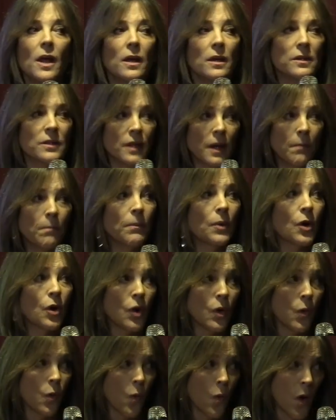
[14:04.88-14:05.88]
Number
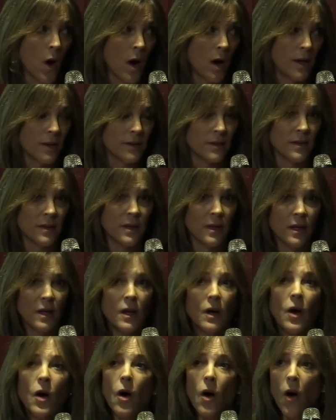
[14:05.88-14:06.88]
one,
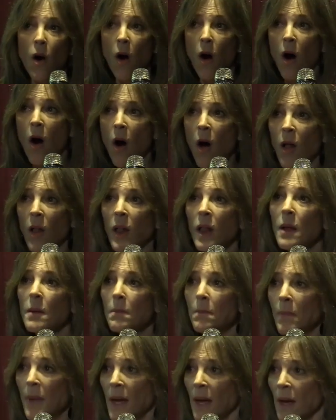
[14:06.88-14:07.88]
all
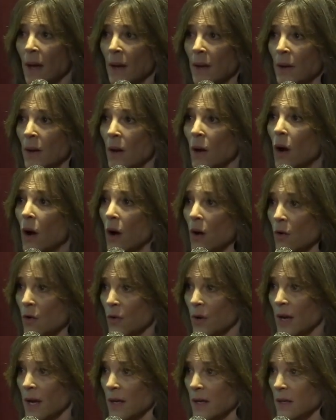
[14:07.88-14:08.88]
men are
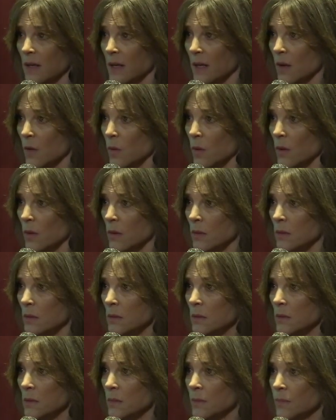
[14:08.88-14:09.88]
created equal.
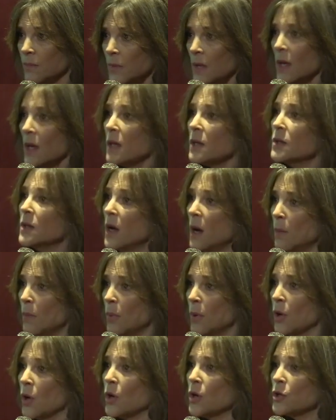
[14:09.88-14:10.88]

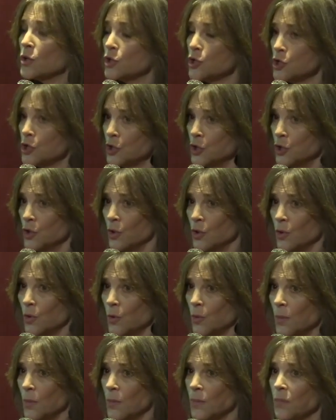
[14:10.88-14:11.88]
Number two,
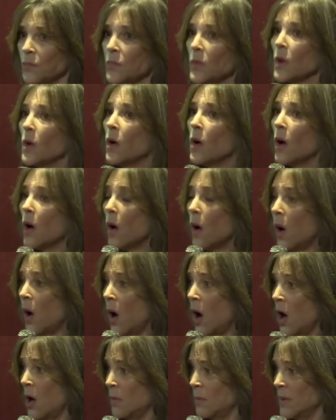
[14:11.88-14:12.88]

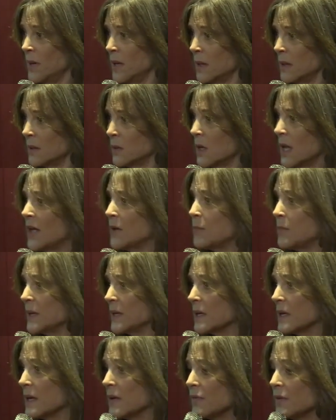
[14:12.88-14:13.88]
all men have
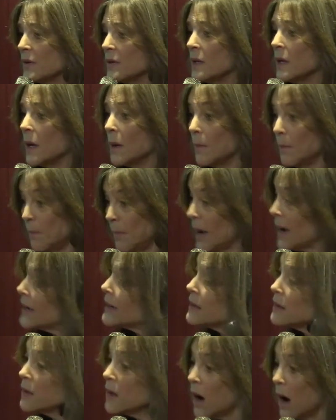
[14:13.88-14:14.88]
been given by
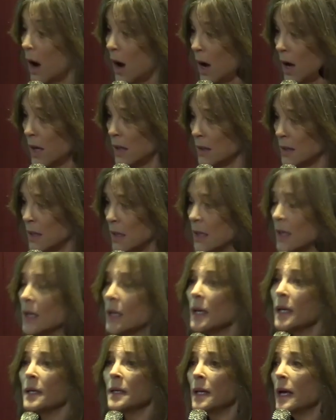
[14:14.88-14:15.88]
God
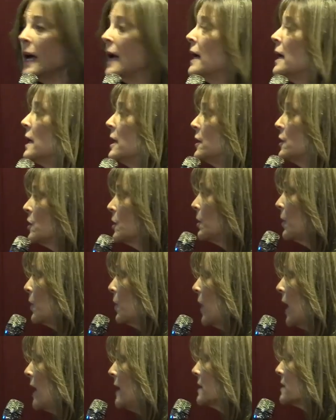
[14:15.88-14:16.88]
inalienable
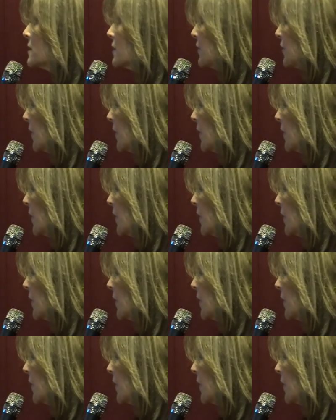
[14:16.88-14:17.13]
rights of